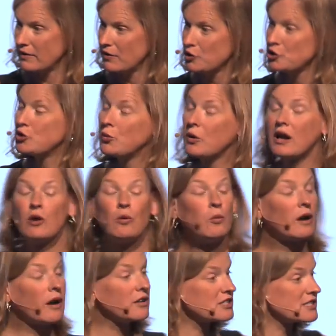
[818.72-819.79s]
You want to
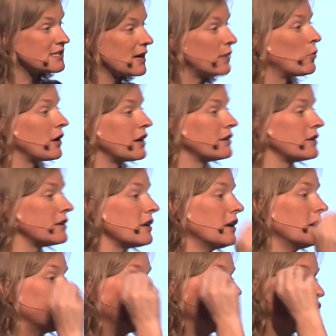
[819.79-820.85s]
wear someone
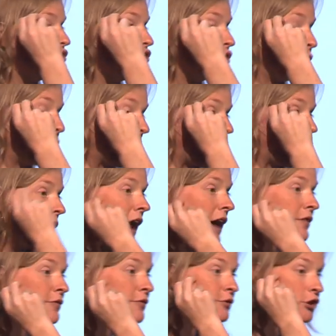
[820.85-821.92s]
to wear a
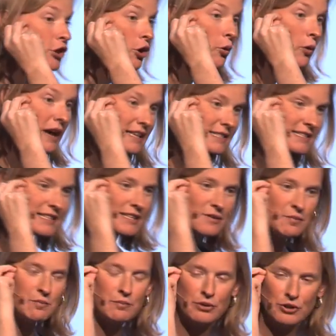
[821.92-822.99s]

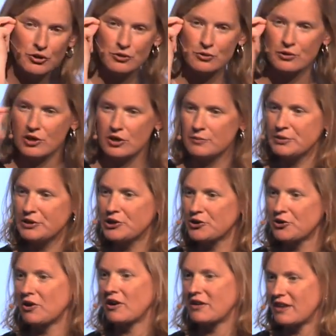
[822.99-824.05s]
fluorescent blue
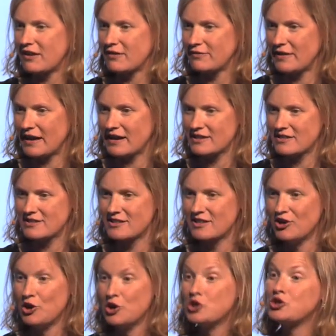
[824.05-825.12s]
computer on their face
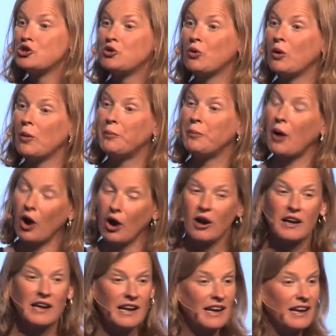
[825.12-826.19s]
to a
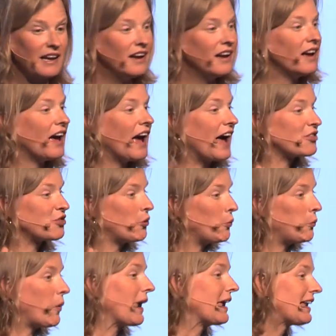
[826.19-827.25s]
party at the
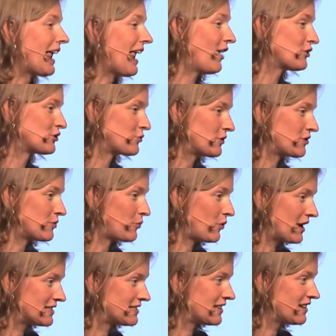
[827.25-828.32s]
White House with the
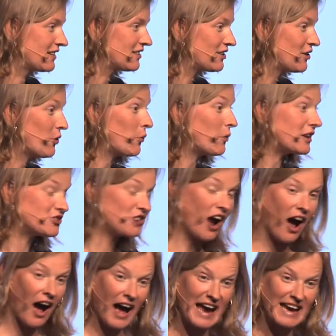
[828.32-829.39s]
president, which
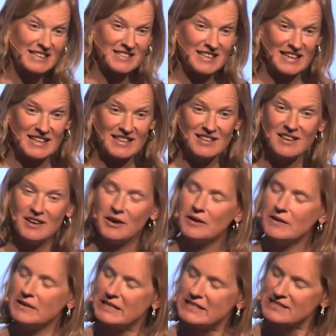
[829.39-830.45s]
I did.
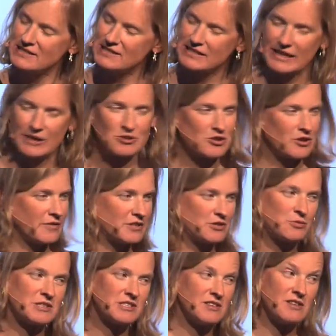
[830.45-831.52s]
Secret Service
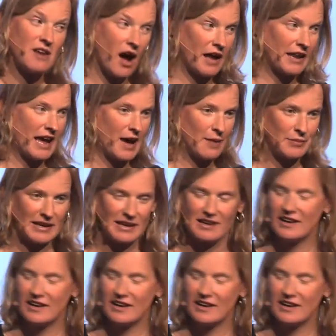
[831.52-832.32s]
was not happy.